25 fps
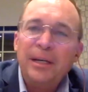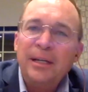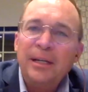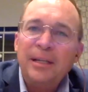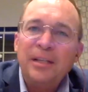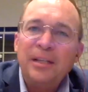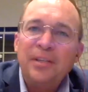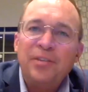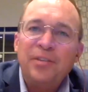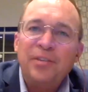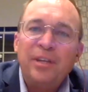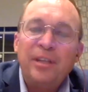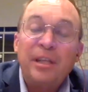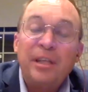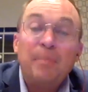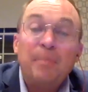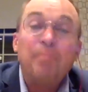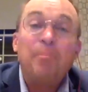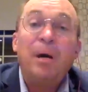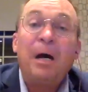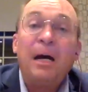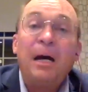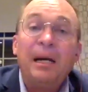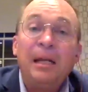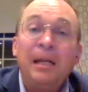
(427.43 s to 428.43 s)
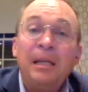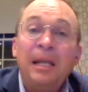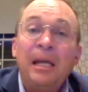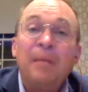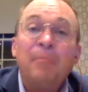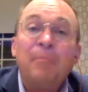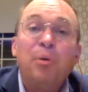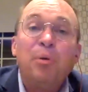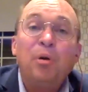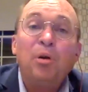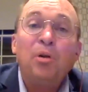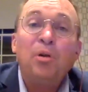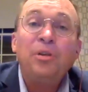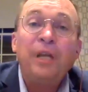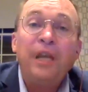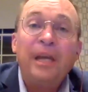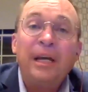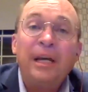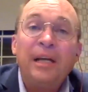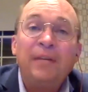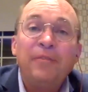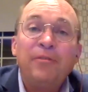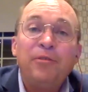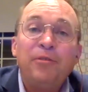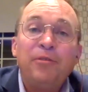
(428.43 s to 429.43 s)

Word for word: that said that Biden had pulled ahead of